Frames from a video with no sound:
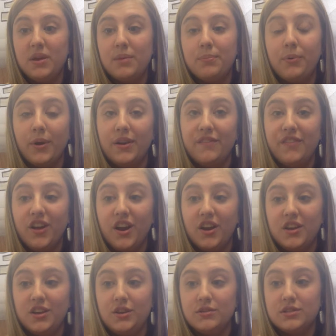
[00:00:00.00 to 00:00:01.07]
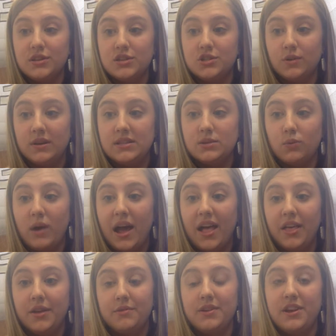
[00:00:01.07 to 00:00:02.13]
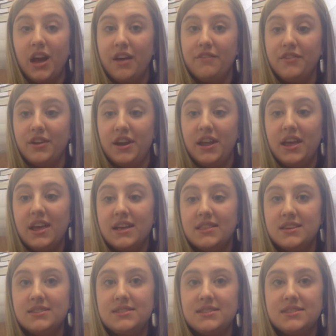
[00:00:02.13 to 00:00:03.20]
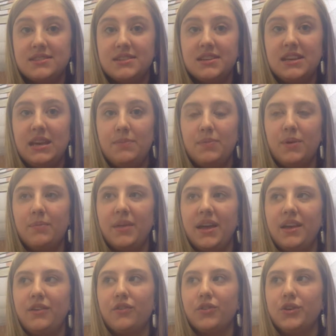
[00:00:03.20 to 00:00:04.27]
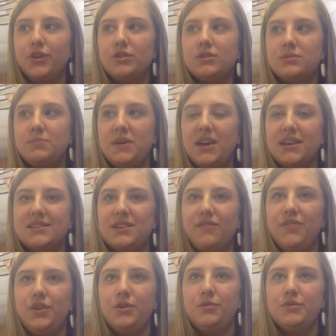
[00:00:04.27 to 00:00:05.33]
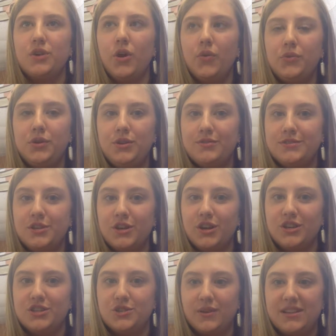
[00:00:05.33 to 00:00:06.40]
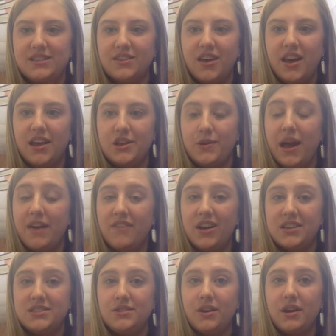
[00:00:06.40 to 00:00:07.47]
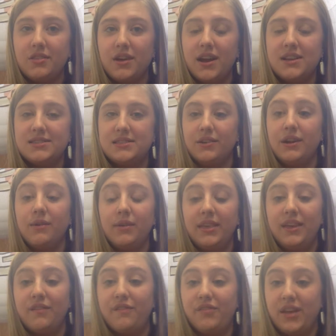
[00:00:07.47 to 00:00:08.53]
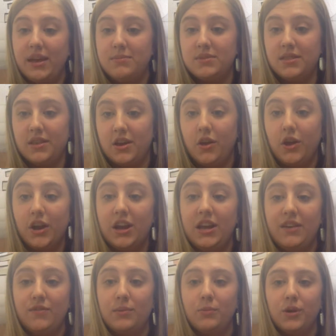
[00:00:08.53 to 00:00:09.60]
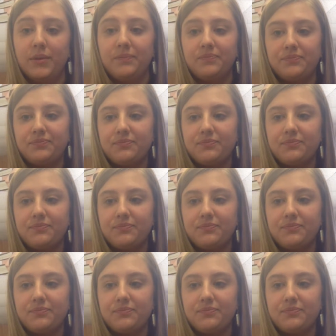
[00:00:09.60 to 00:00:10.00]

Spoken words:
be important for her to use her joints while in recovery. This is to keep them like loose, because if you don't use your joints a lot and you have osteoarthritis, they'll get really inflamed and they'll hurt even more.